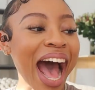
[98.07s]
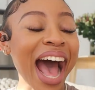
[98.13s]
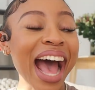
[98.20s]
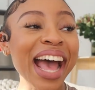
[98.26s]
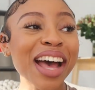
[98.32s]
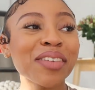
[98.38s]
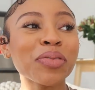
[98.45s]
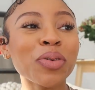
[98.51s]

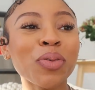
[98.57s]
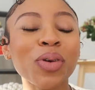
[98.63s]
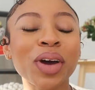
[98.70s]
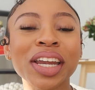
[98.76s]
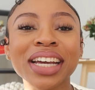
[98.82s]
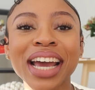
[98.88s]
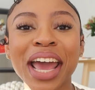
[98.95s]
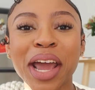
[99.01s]
I have been
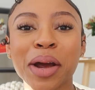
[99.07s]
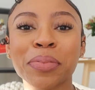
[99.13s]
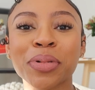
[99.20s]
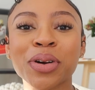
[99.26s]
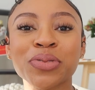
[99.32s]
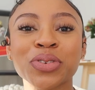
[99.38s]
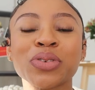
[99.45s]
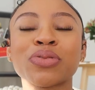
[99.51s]
wanting a hair
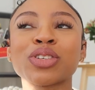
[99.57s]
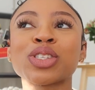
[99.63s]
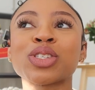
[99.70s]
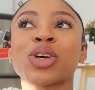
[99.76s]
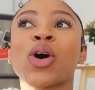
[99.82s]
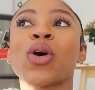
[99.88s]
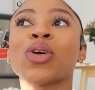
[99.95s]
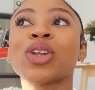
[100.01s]
perfume for
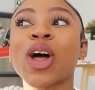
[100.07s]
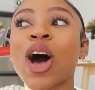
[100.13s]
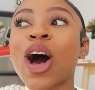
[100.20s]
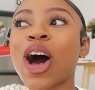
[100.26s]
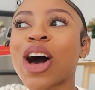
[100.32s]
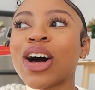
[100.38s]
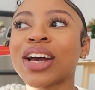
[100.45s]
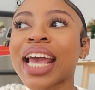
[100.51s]
so
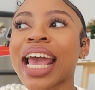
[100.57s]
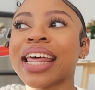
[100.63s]
long,